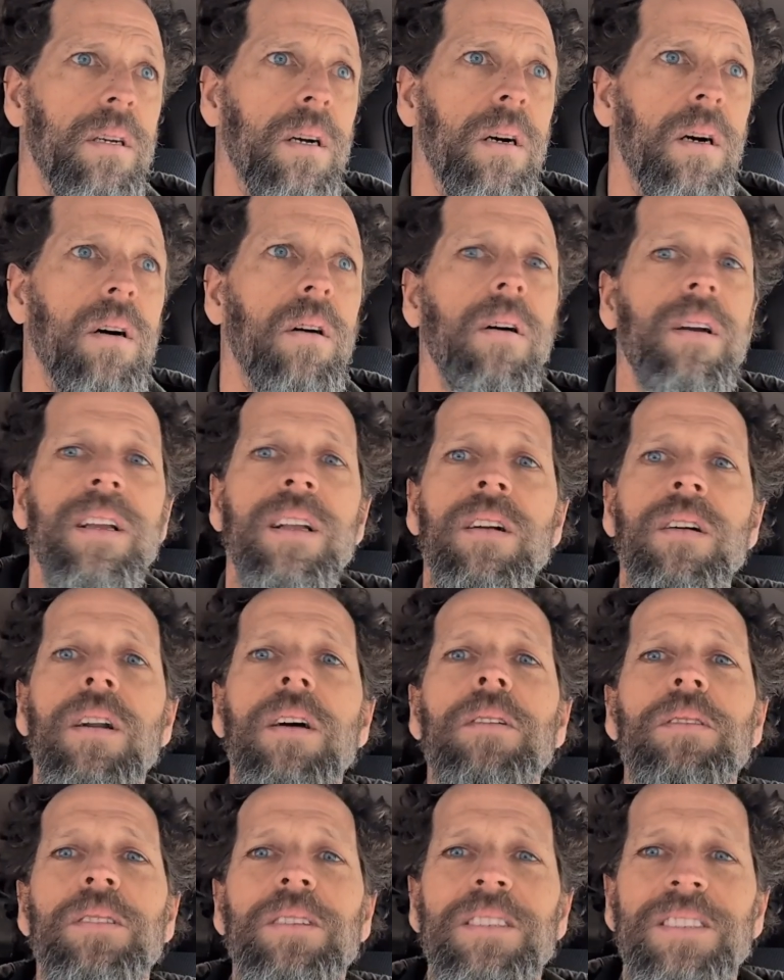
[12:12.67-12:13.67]
Oh, you know what
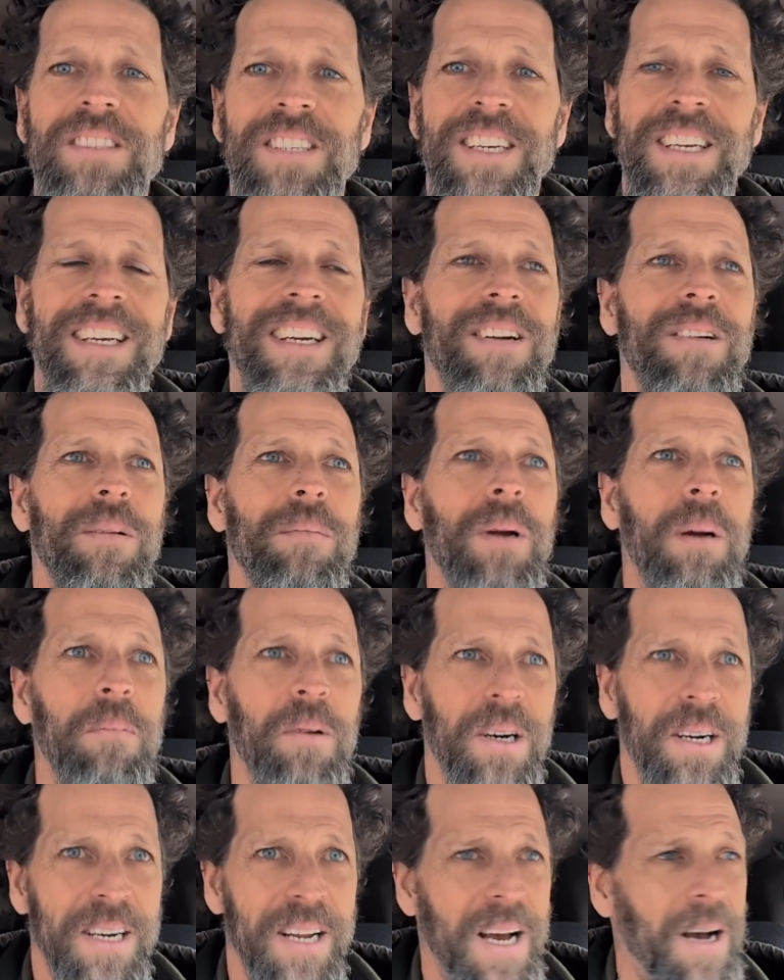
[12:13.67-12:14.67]
I was gonna say? I
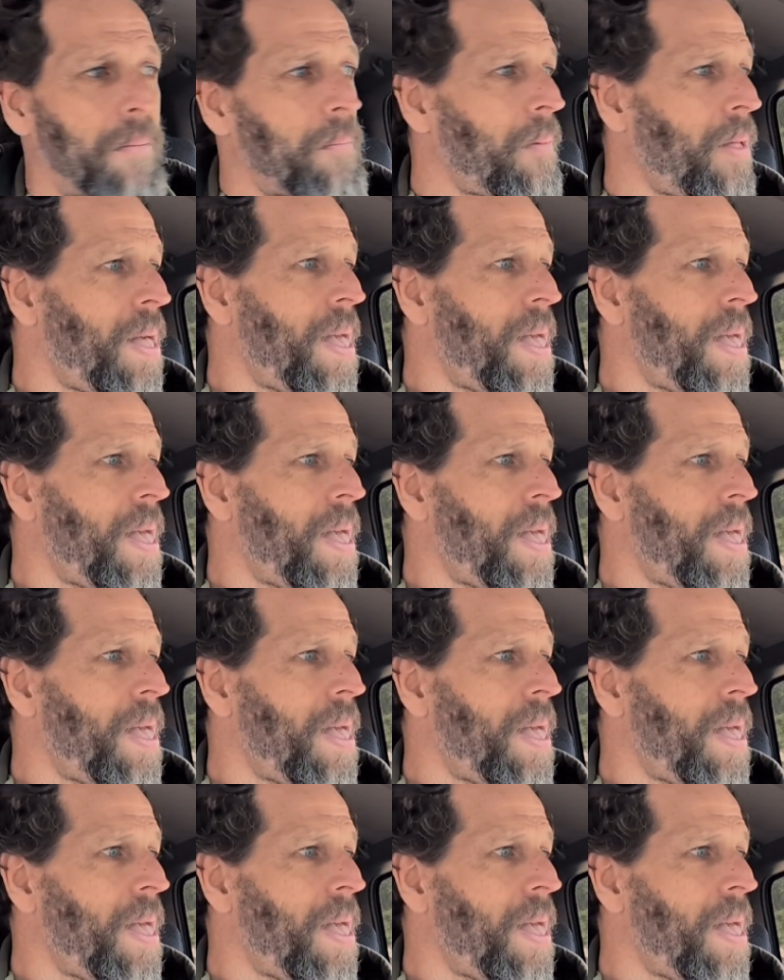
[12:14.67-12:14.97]
remember it now.